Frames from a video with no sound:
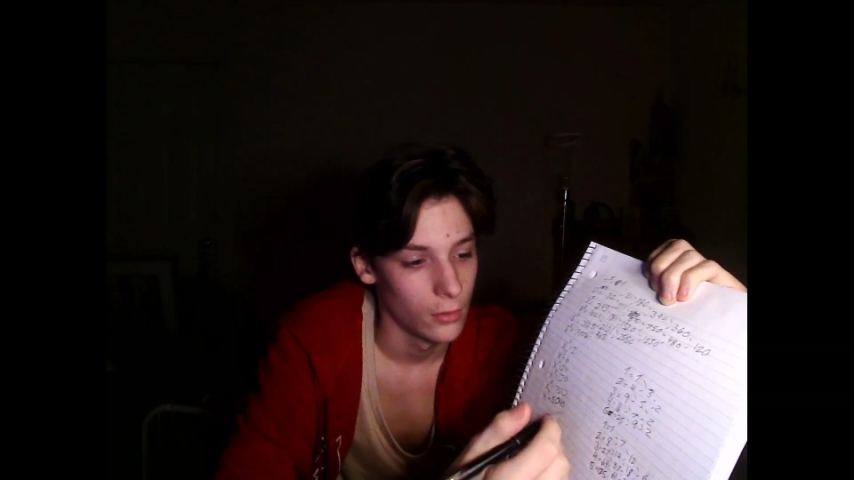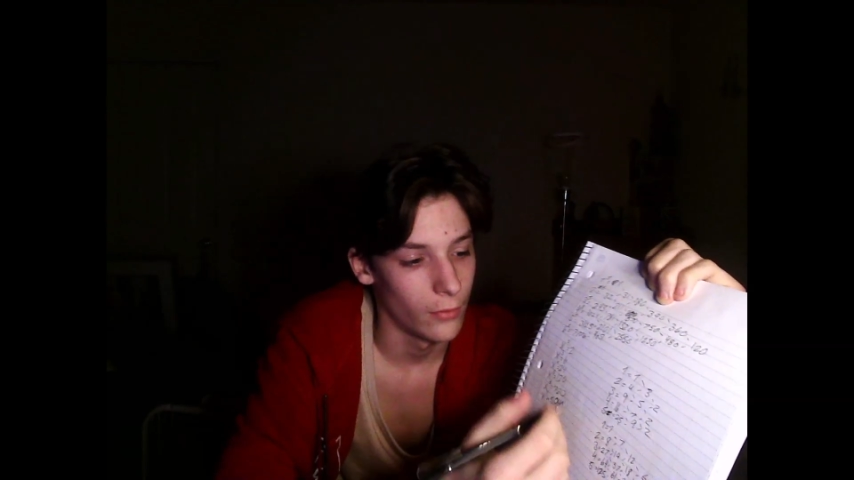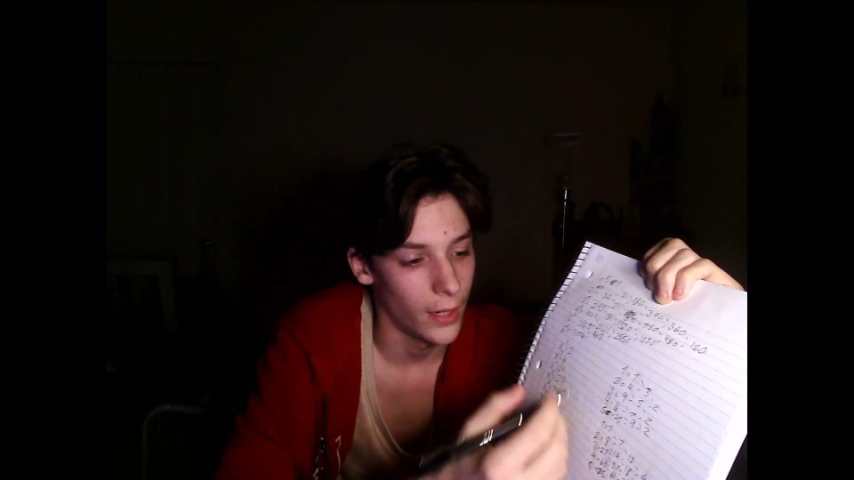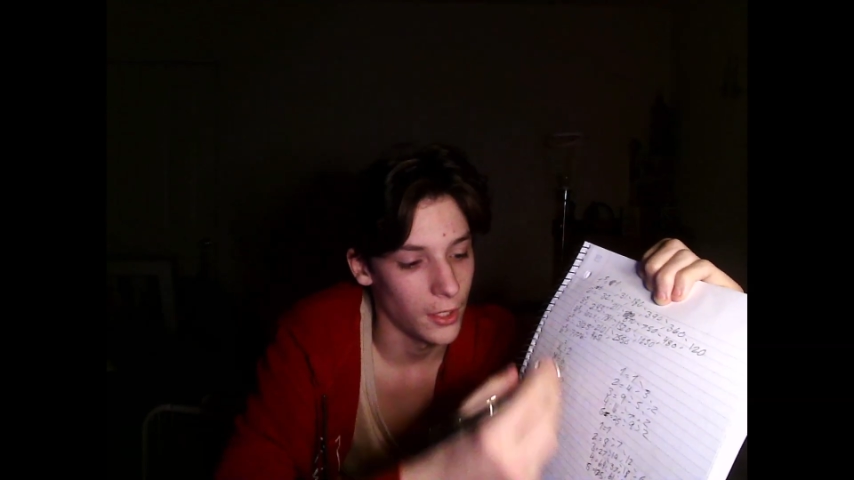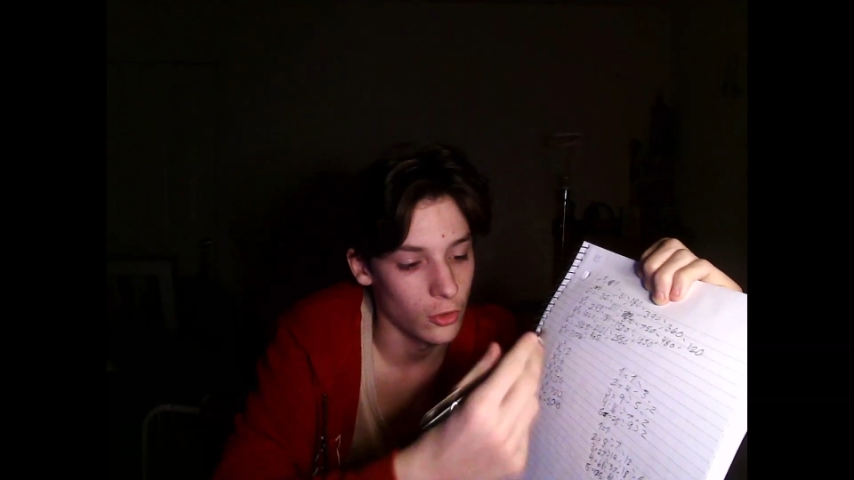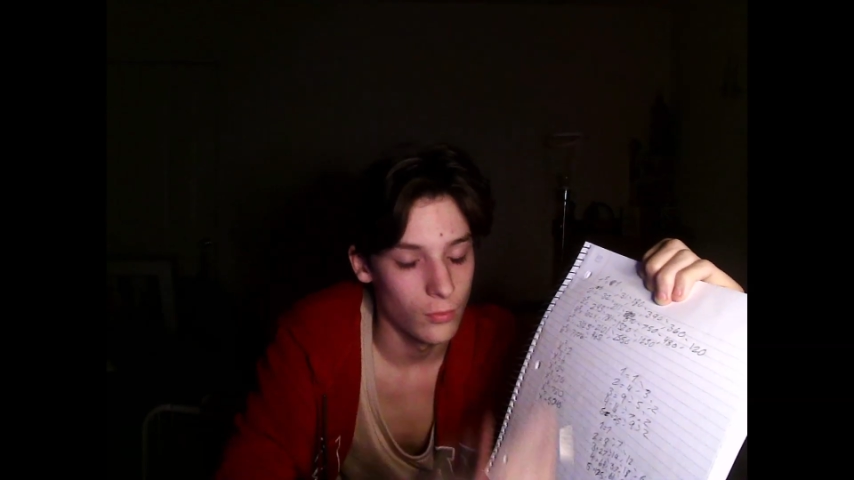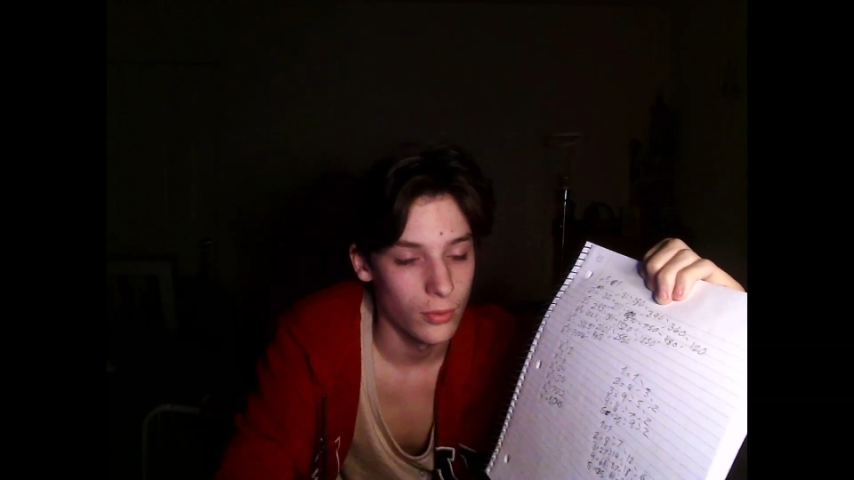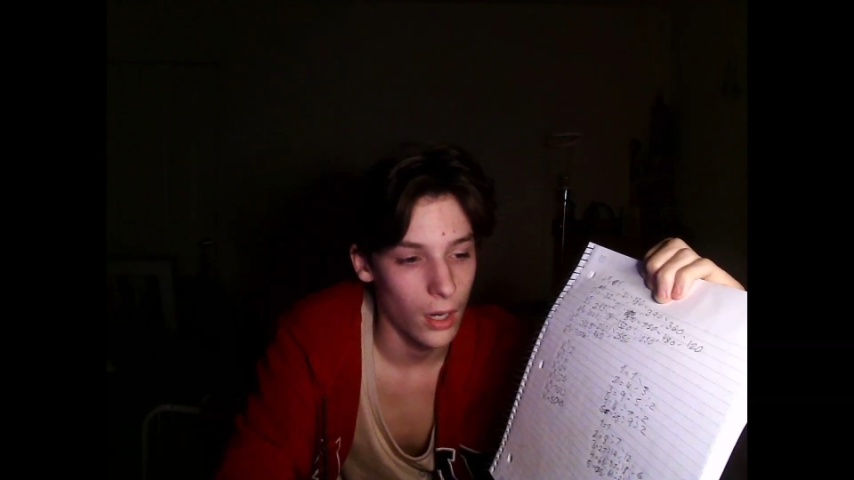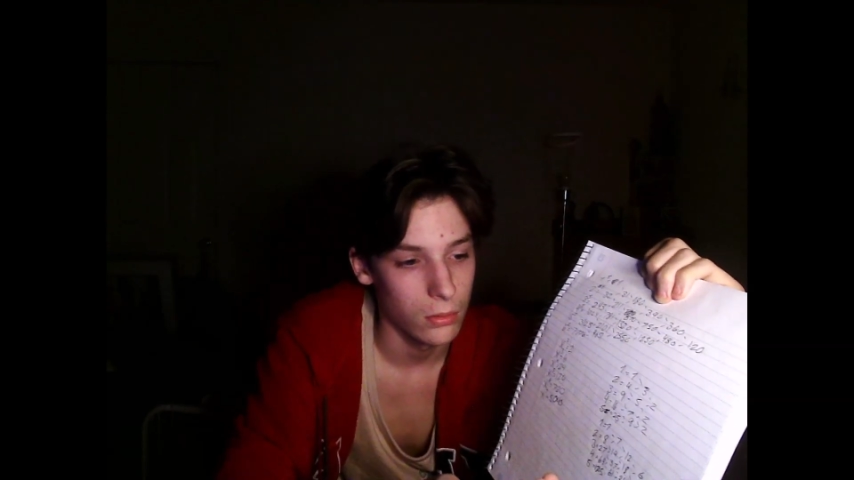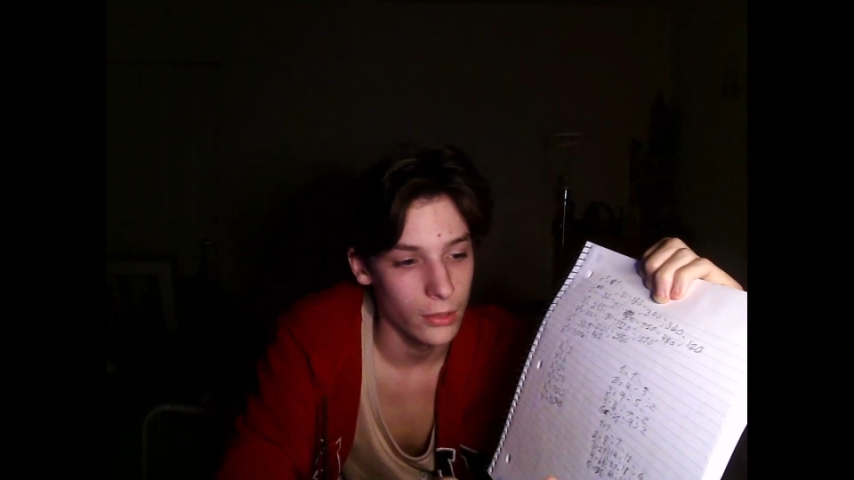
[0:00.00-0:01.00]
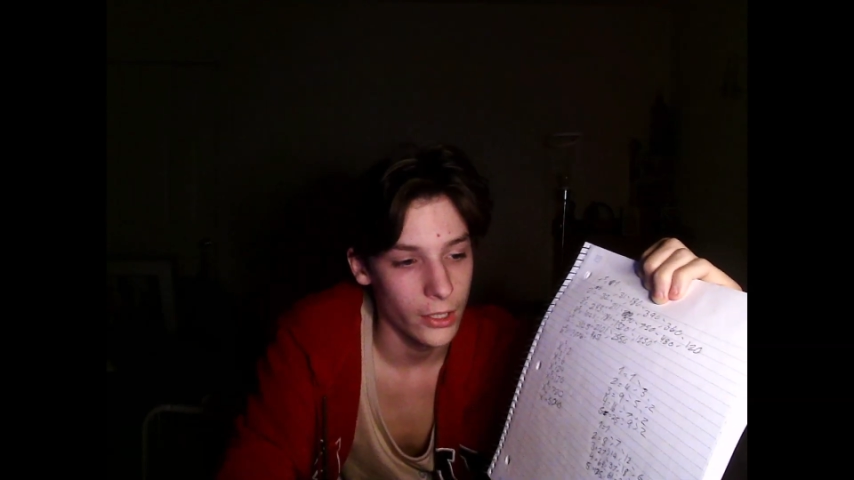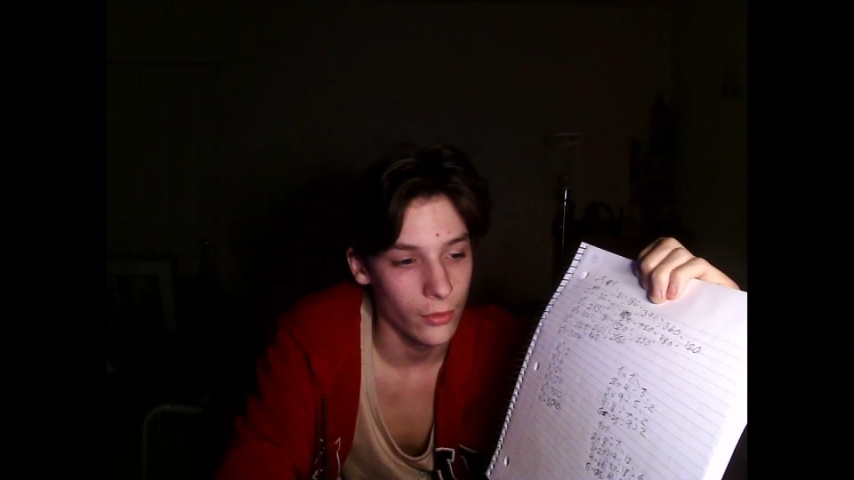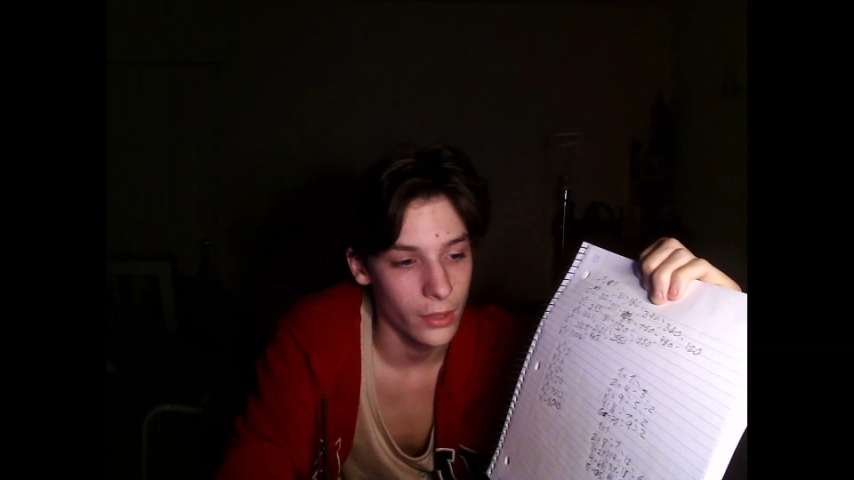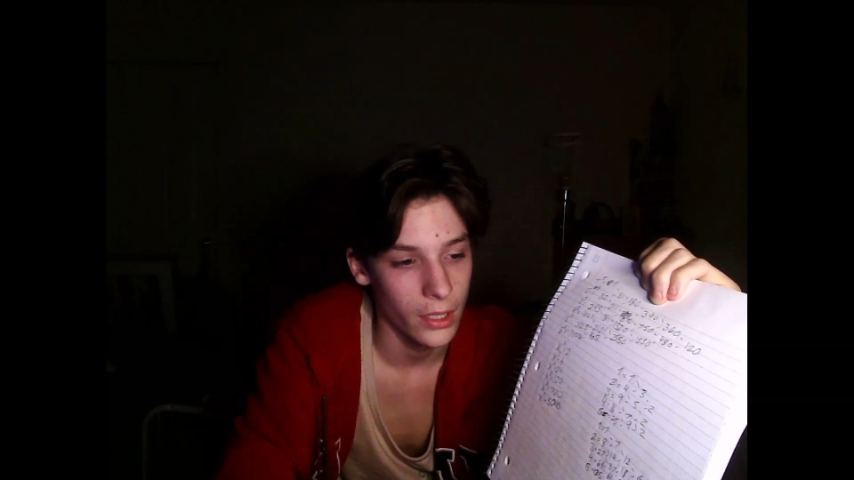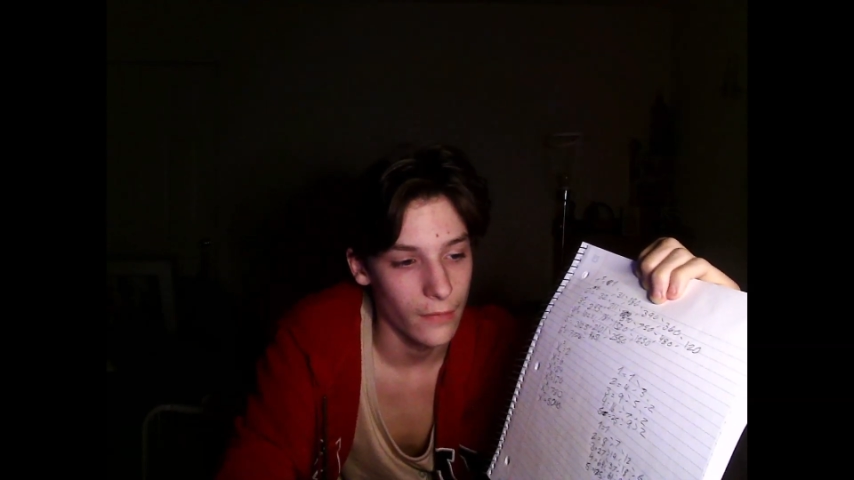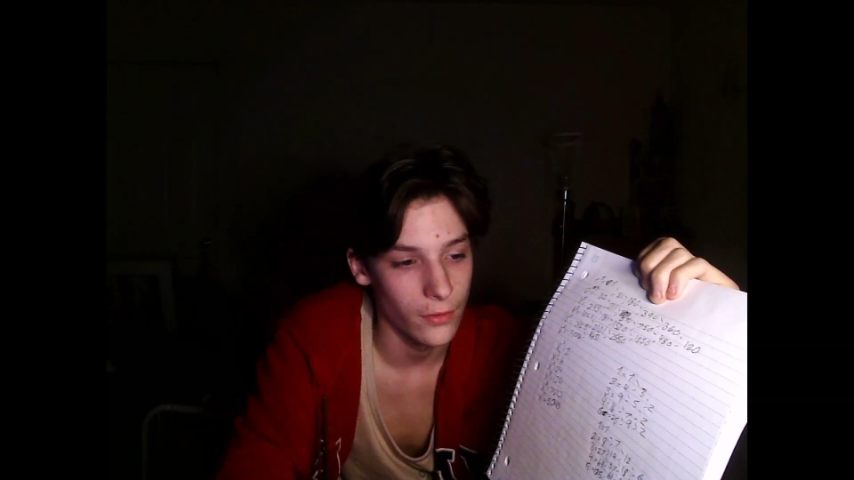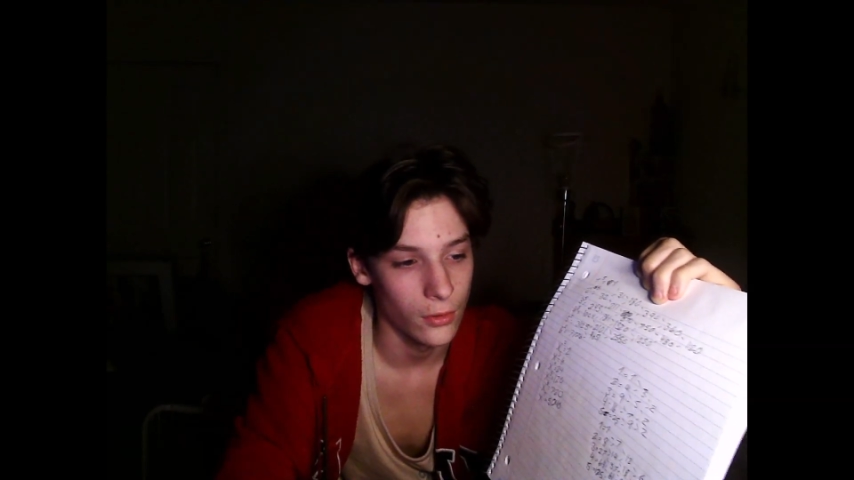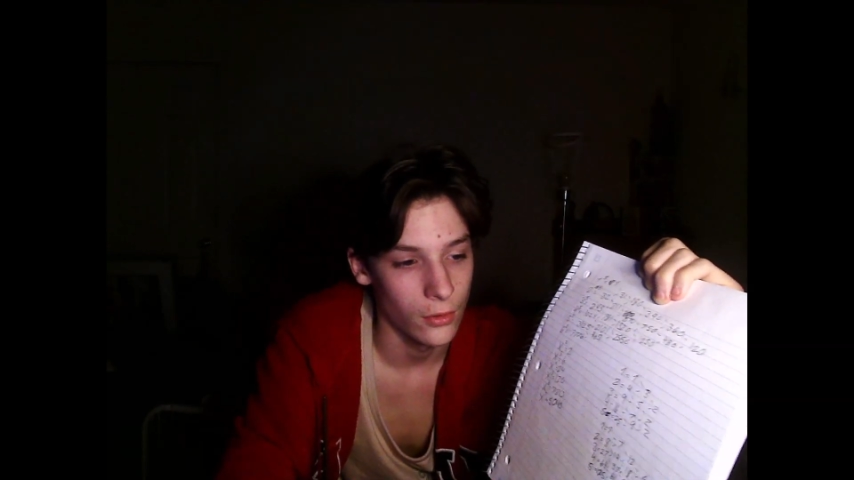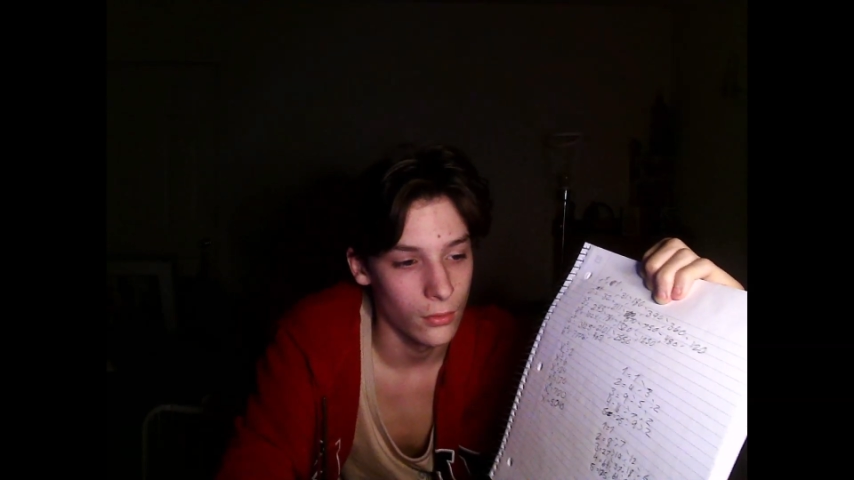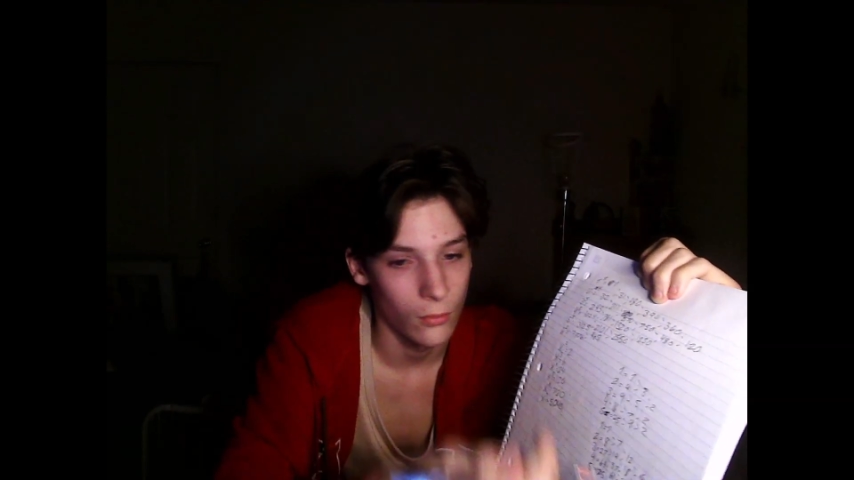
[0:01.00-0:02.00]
right, you'd probably only have to do,